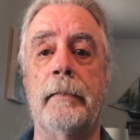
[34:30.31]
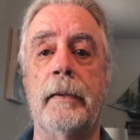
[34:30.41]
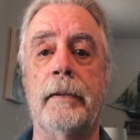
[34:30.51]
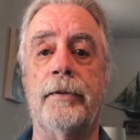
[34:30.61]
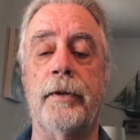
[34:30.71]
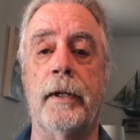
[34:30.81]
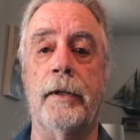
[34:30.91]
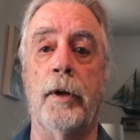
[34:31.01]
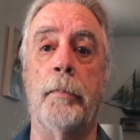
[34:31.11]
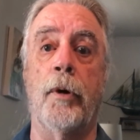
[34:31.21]
It's
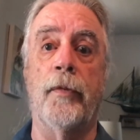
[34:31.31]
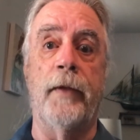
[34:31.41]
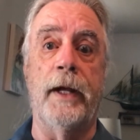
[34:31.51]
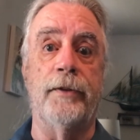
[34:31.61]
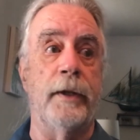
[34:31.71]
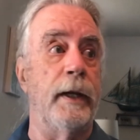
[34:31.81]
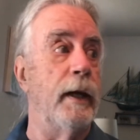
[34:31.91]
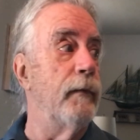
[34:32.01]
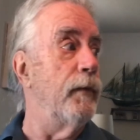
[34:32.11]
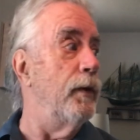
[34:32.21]
your birthday's in the
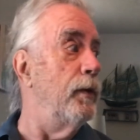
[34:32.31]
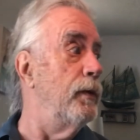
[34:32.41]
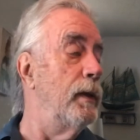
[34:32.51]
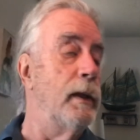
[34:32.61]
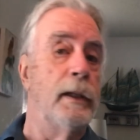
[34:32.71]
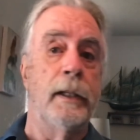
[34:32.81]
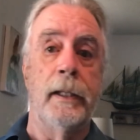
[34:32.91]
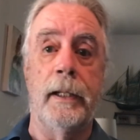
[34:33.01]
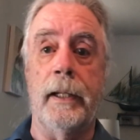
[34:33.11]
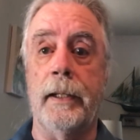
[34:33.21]
afternoon,
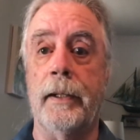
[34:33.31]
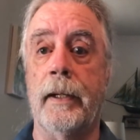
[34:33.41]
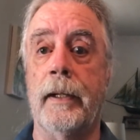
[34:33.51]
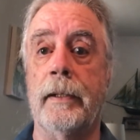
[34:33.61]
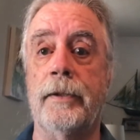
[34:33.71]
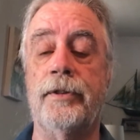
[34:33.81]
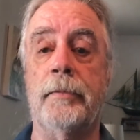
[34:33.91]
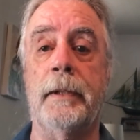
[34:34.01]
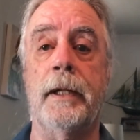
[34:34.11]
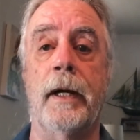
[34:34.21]
and this should
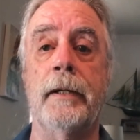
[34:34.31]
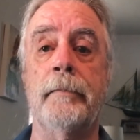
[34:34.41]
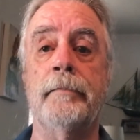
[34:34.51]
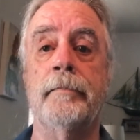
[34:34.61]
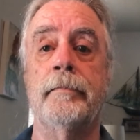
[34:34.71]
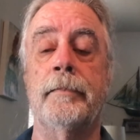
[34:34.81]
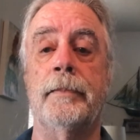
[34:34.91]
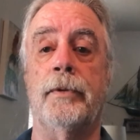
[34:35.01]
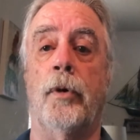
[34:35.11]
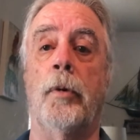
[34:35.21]
be done.
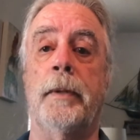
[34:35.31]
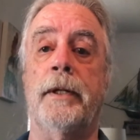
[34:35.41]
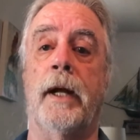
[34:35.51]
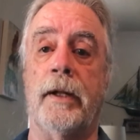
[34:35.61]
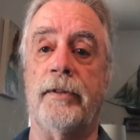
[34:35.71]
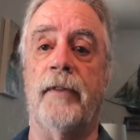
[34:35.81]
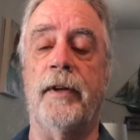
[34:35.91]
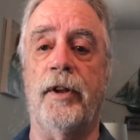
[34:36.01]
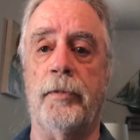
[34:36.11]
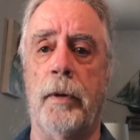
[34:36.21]
It's all been done except for
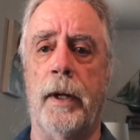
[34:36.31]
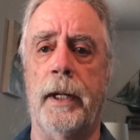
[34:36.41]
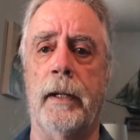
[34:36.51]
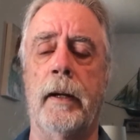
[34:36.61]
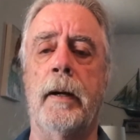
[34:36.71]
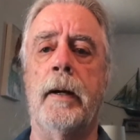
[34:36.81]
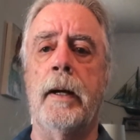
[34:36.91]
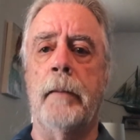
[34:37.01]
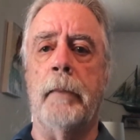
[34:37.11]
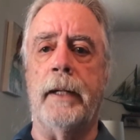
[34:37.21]
this part here.
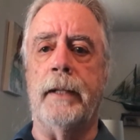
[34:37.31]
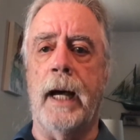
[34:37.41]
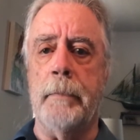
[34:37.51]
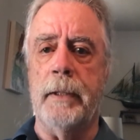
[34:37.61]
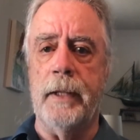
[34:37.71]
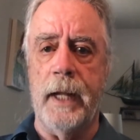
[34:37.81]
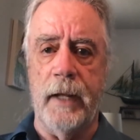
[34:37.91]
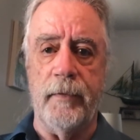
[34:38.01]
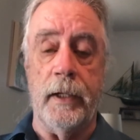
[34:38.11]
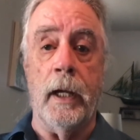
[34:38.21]
My time in the Navy.